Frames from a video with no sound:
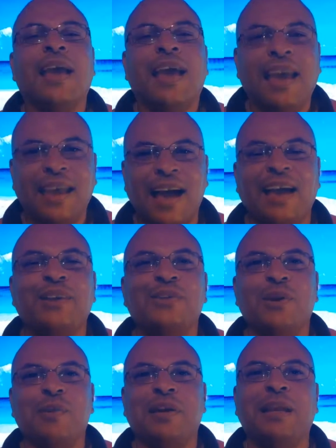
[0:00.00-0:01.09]
Hey, how you
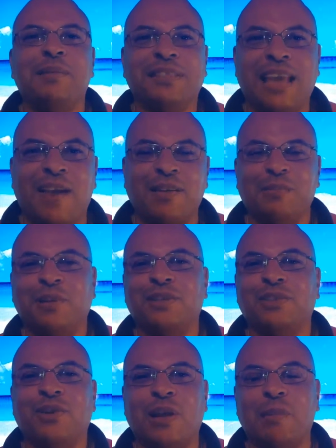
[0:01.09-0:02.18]
doing? My name is Gary
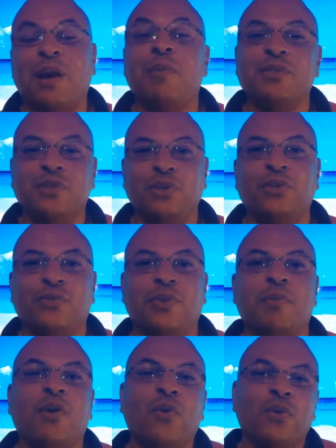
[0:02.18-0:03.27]
Bledsoe, and I'm coming to you
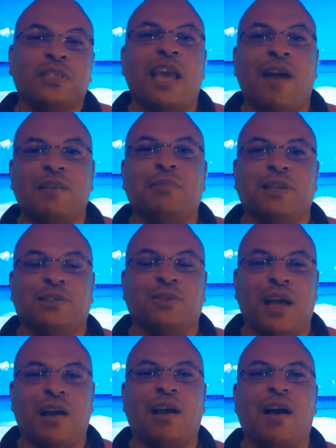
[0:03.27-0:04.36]
from
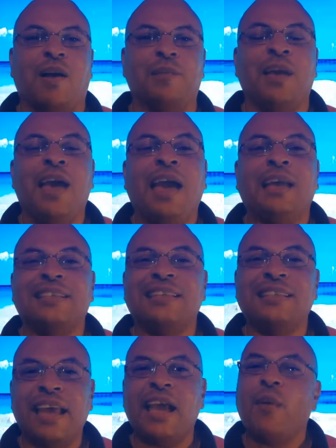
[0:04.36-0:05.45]
whoisgarybledsoe.com. And
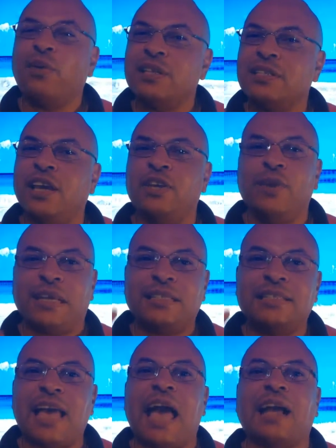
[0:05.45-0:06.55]
today I want to tell you
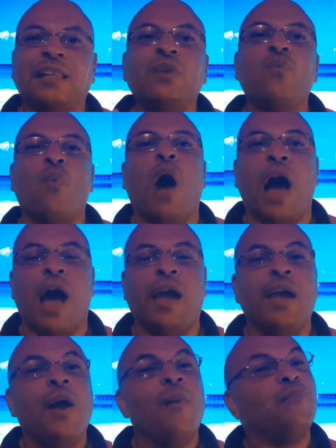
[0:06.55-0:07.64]
exactly why
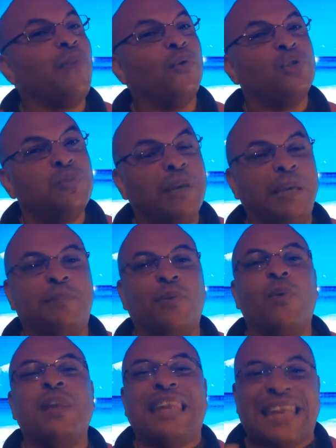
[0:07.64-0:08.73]
most
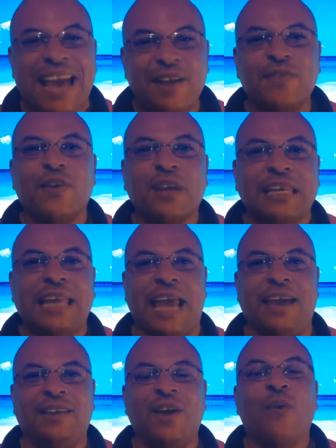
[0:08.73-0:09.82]
people never
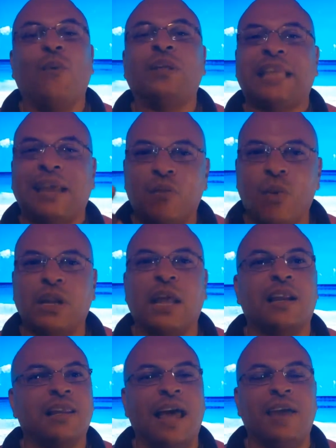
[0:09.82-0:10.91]
get what they want out
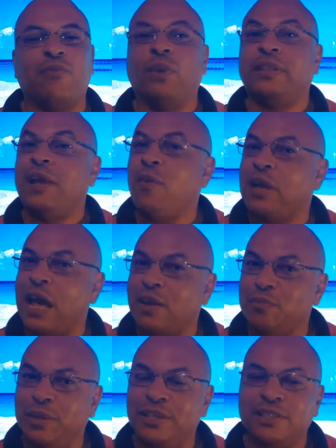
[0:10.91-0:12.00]
of life, what they want out
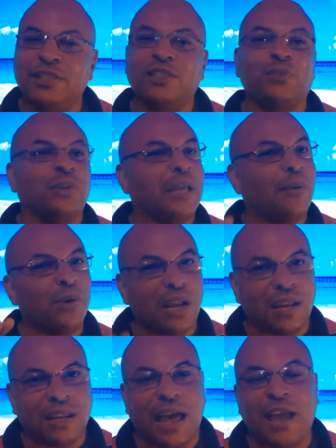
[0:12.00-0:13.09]
of business, what they want out
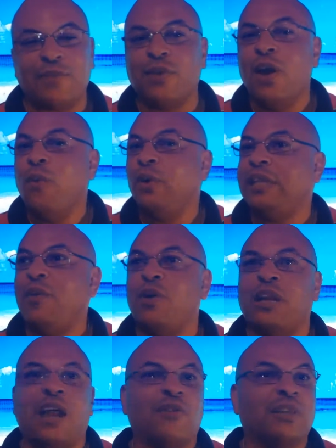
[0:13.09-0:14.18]
of life, what they
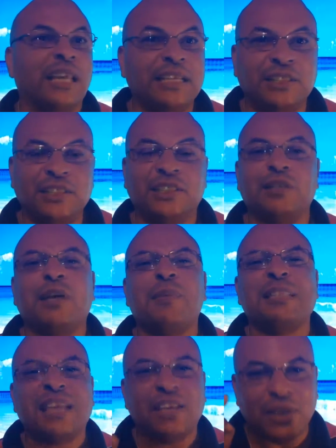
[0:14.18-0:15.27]
want out of relationships. I'm
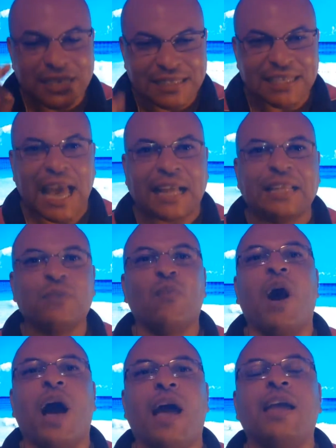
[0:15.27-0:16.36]
going to tell you exactly
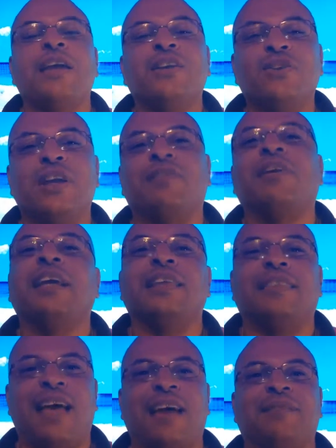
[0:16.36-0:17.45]
why you never
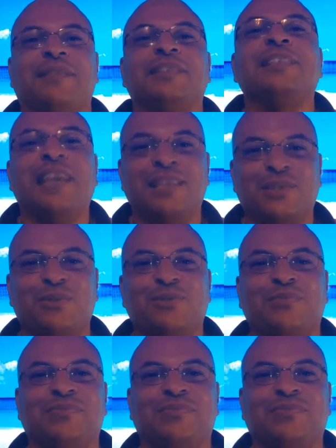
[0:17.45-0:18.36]
get that. Stay tuned.